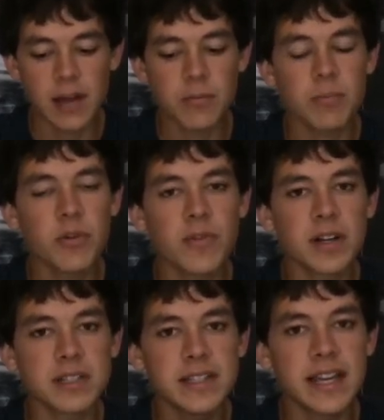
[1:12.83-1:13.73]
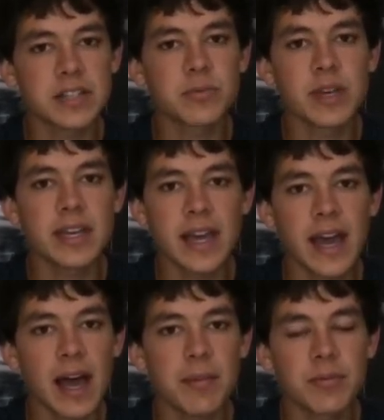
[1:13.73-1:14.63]
We move on to next week
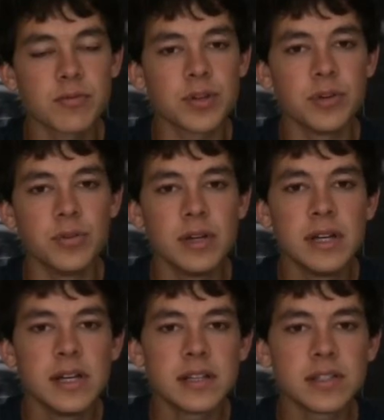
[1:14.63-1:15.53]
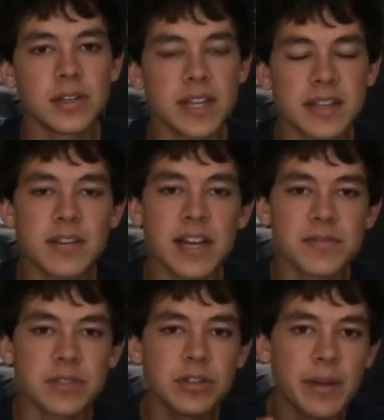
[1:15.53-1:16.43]
at Peru. So thank you guys
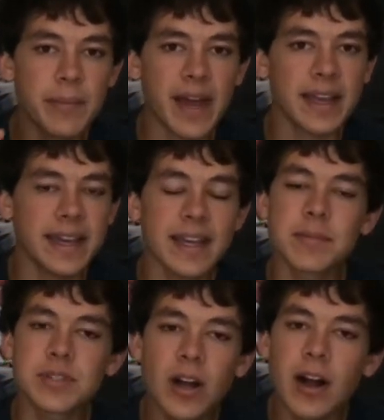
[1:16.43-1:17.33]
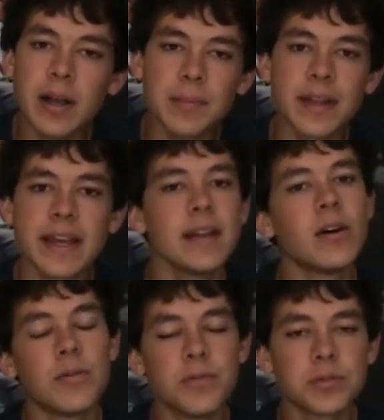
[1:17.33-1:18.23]
for tuning back in. I'm sorry I'm late,
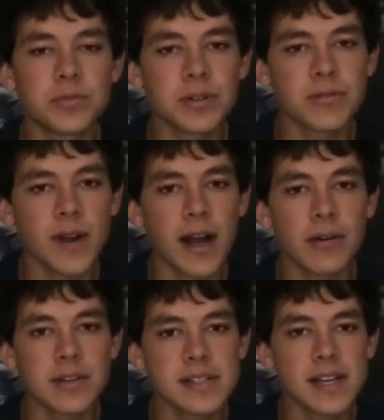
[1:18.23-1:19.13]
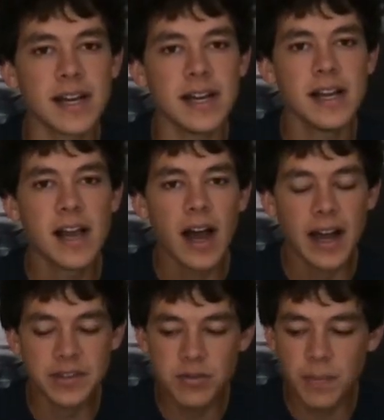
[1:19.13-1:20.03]
a full 24 hours.
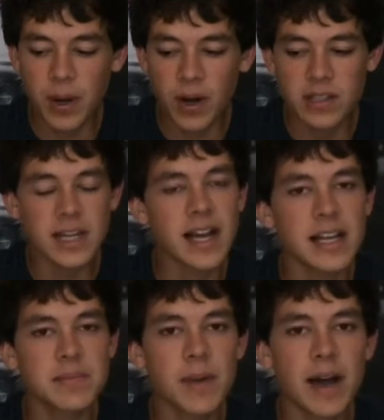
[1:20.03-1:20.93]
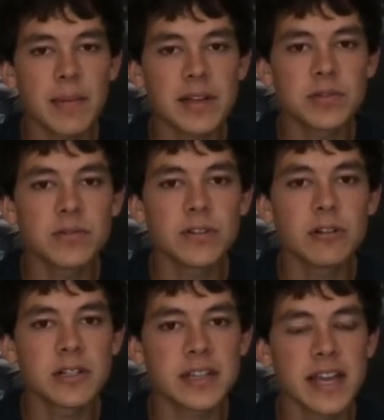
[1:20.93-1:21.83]
I do apologize. My school of low
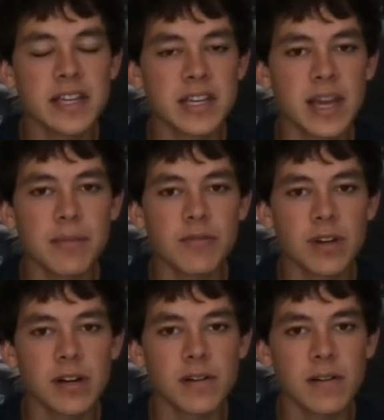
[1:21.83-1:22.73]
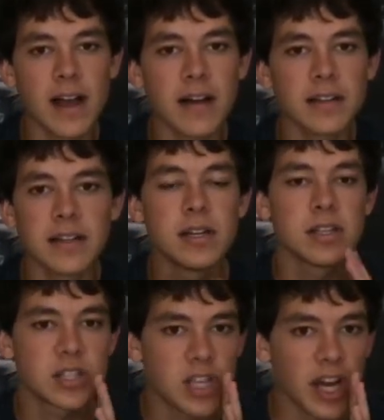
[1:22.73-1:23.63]
education kept me running around.
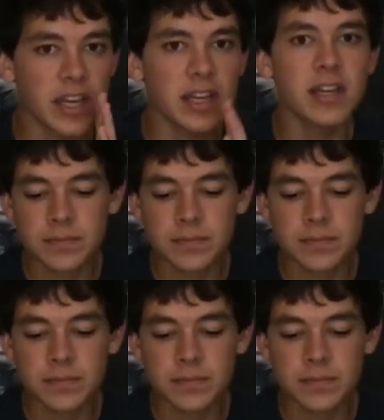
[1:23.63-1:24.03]
Psych!